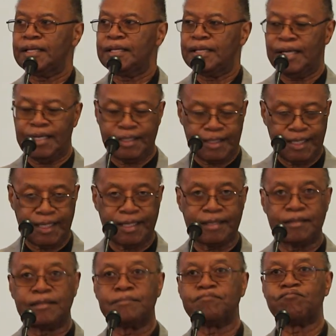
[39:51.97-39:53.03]
Now
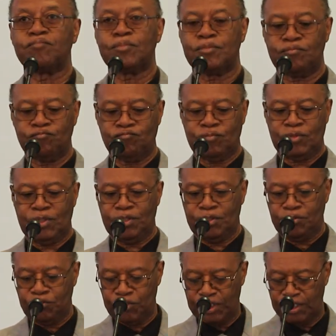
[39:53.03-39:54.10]
again,
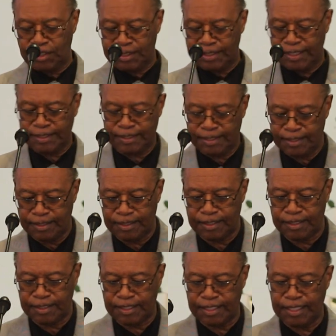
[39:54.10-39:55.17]
we're looking at
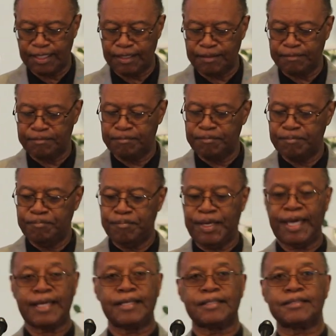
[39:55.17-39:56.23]
the uh,
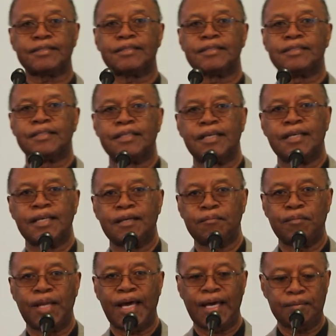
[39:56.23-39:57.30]
beggars,
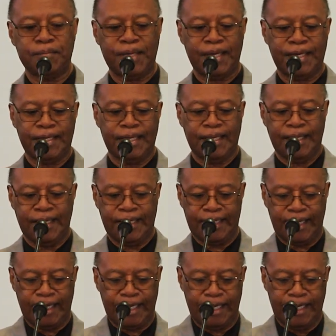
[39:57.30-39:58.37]
blind man, and
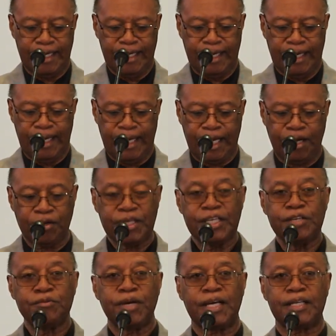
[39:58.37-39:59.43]
how how
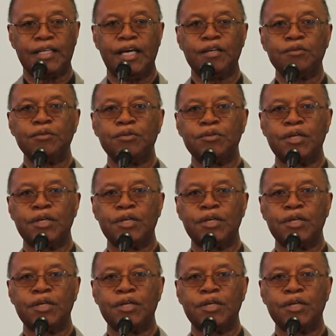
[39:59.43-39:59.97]
he recognized who